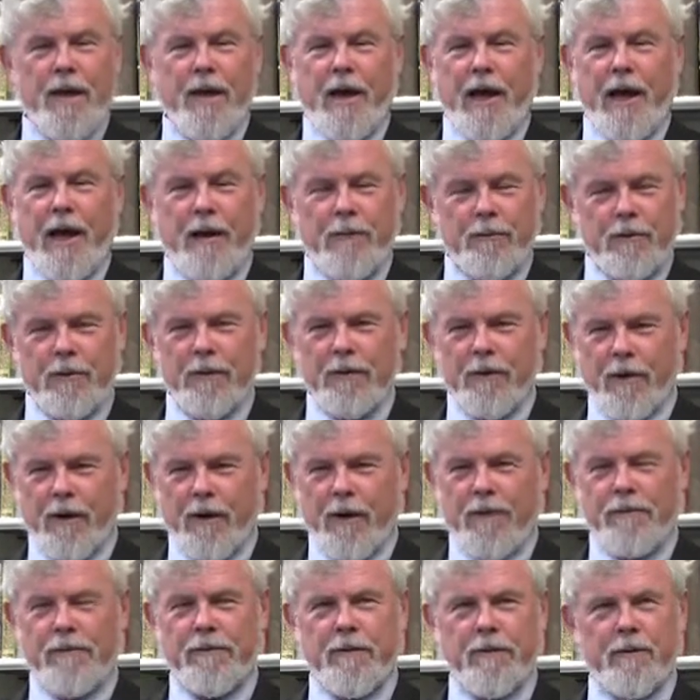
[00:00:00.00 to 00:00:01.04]
I will
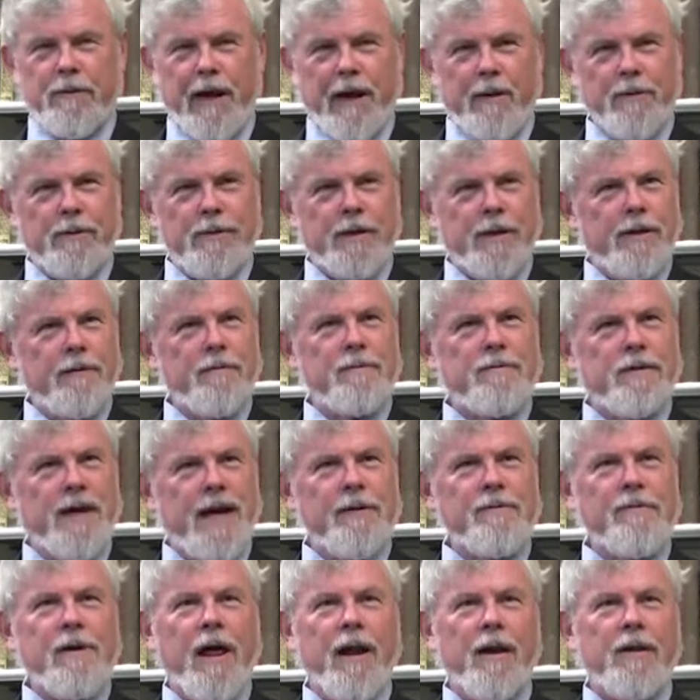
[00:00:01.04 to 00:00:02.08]
offer, I will give
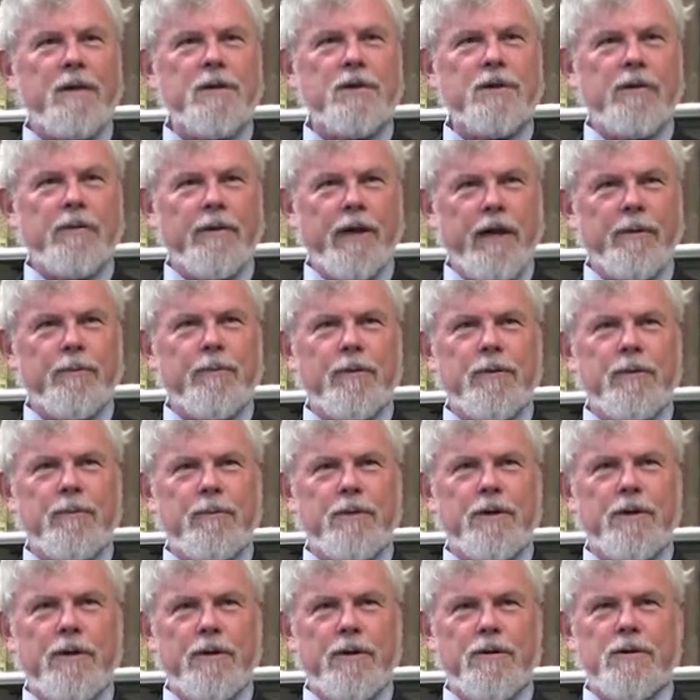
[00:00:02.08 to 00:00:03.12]
five dollars to anyone who
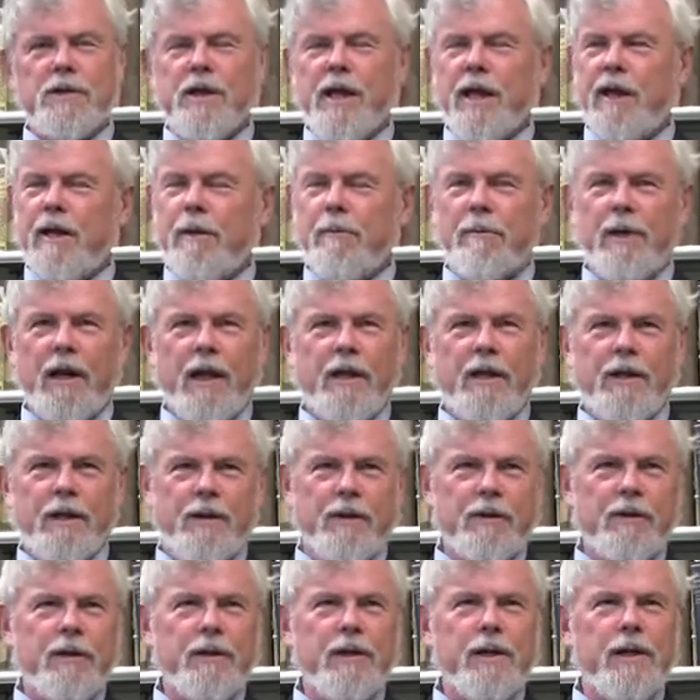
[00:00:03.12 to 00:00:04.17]
returns that umbrella
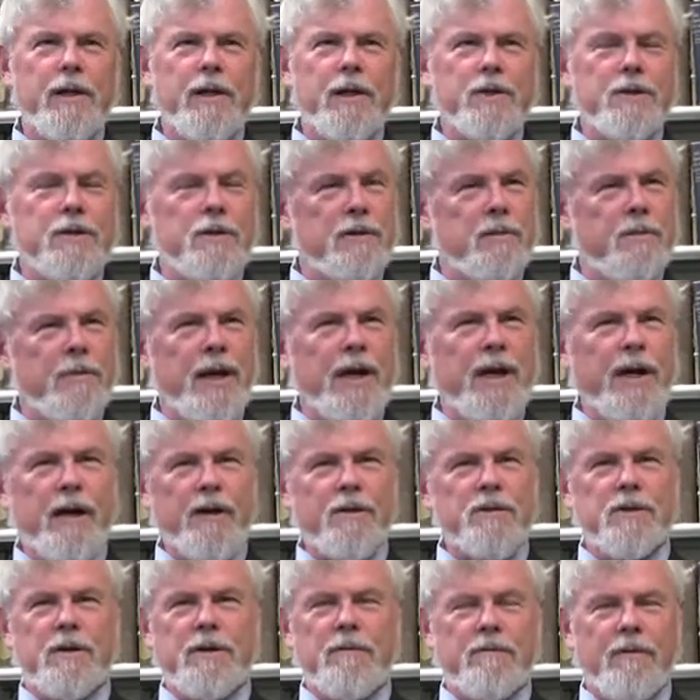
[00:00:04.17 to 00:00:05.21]
in good condition to my
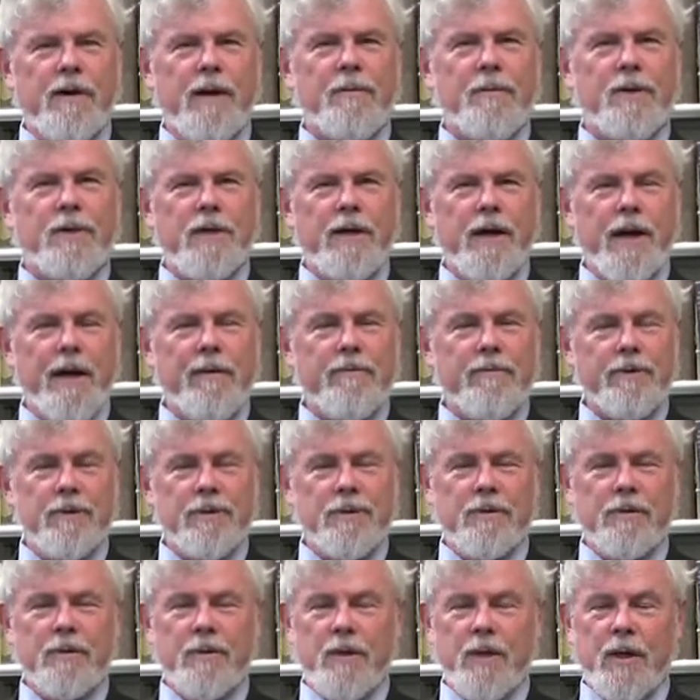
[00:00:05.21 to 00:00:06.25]
house on Farmington
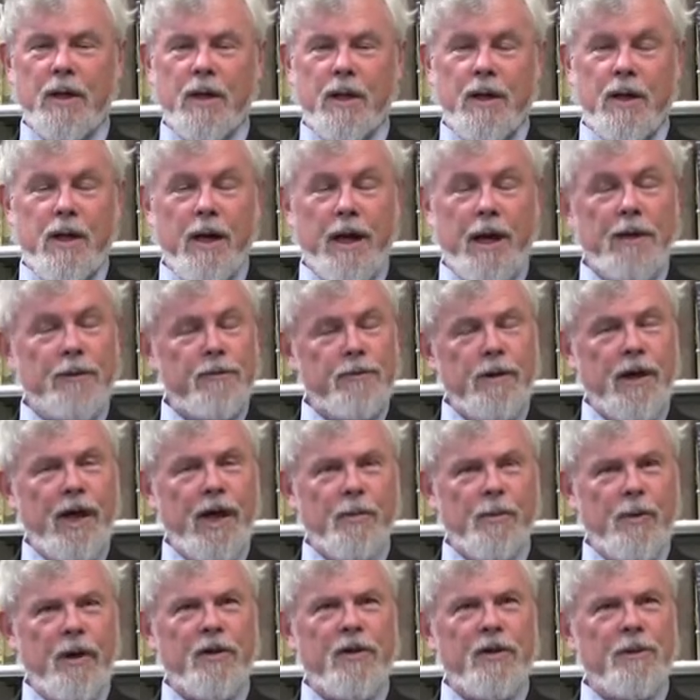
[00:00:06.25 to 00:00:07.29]
Avenue. I do
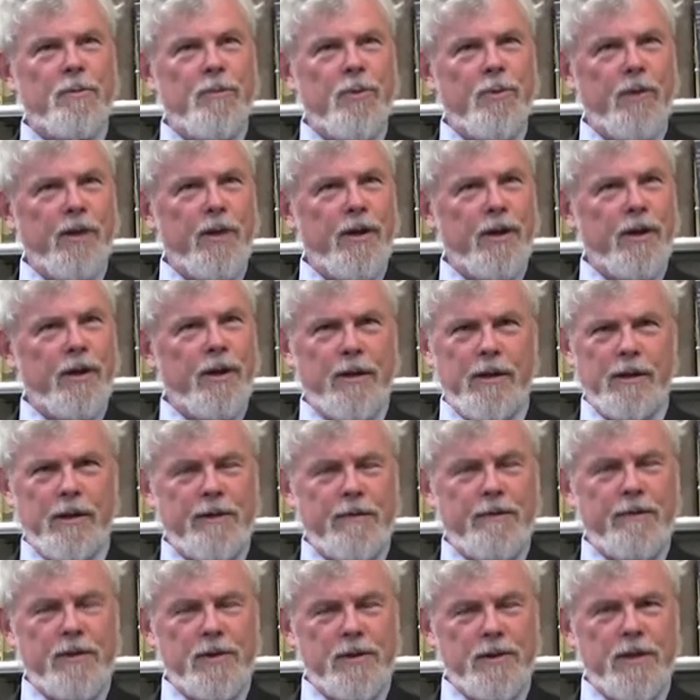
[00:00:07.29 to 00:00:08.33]
not want the boy in a
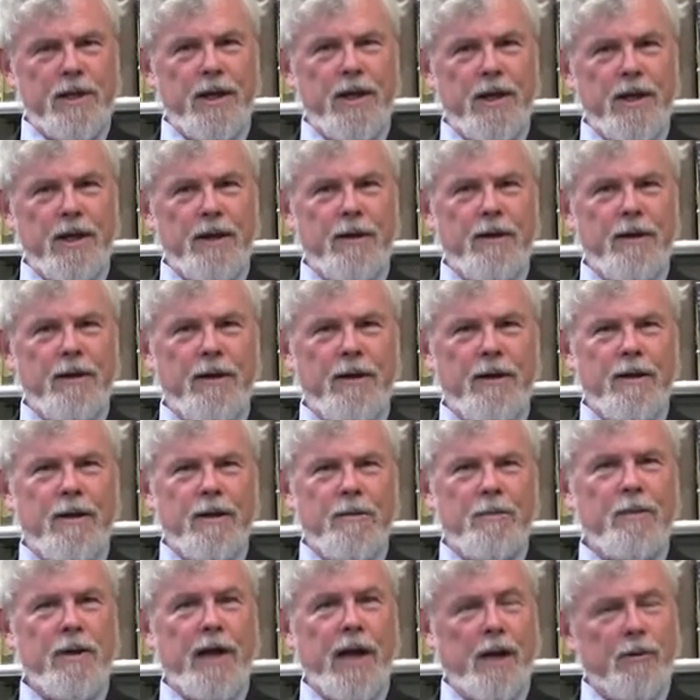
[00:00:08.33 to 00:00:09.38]
living state,
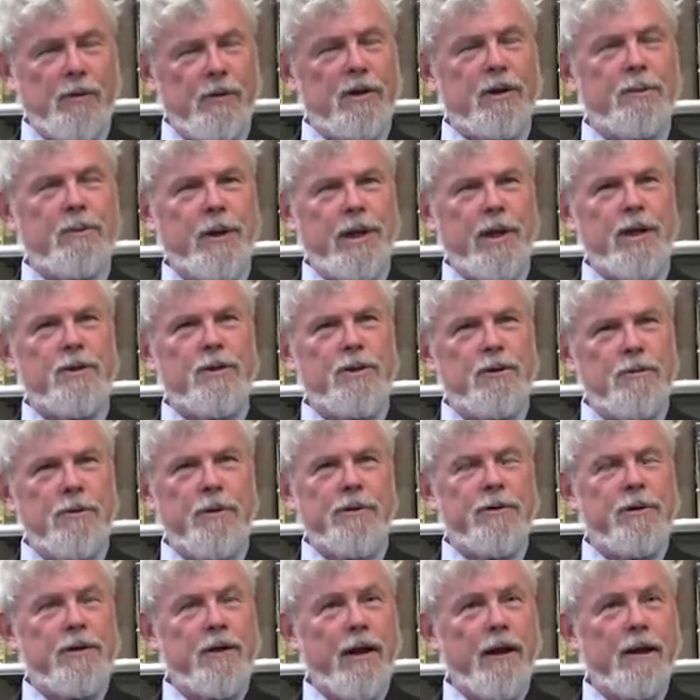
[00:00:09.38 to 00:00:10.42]
but I will pay two
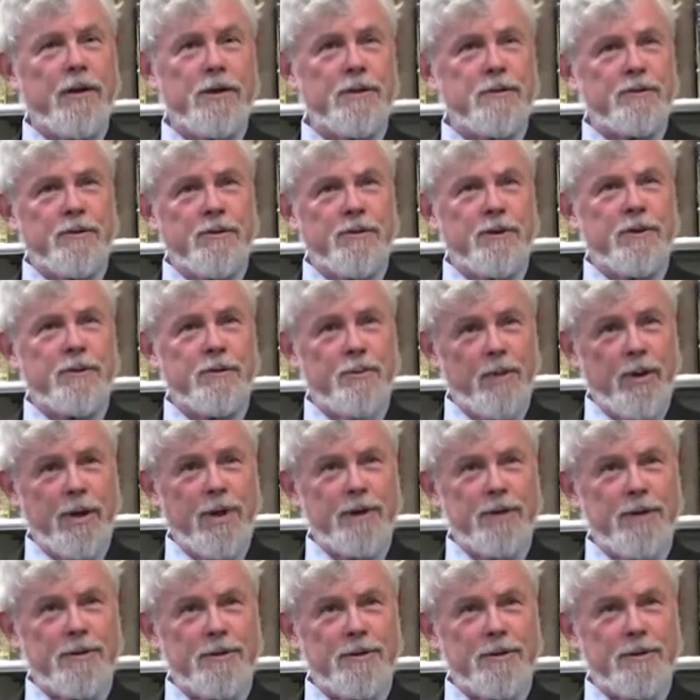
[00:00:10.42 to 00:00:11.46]
hundred dollars for his
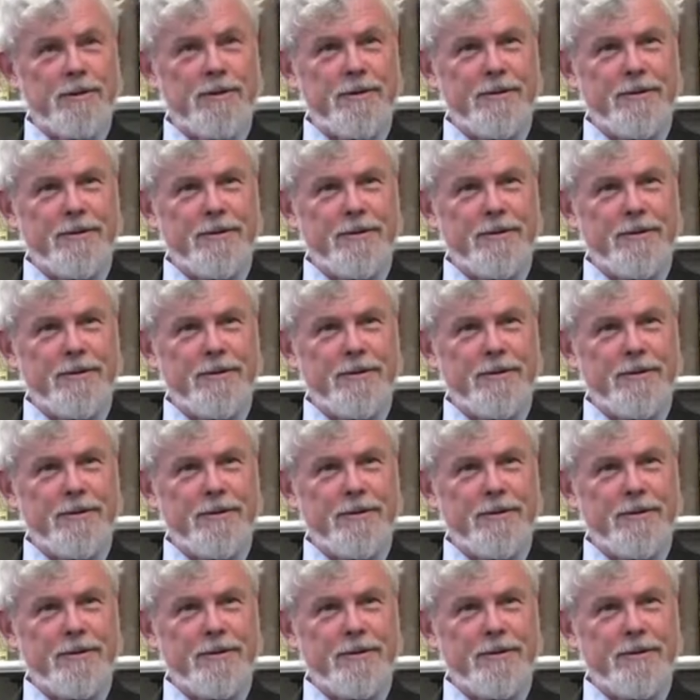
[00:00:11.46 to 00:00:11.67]
remains.